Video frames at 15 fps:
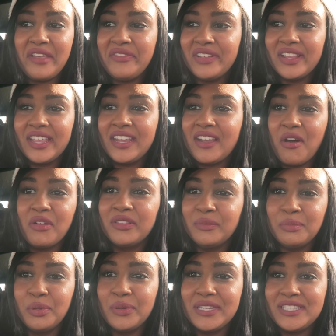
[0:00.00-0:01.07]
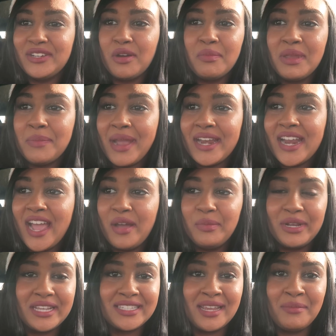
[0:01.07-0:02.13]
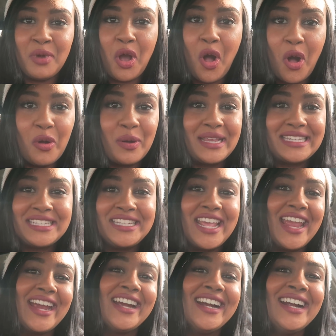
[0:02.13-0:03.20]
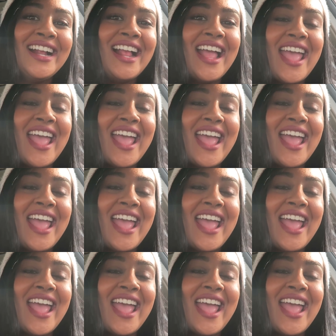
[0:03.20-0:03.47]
I feel like all the employees know me by now because I'm always there.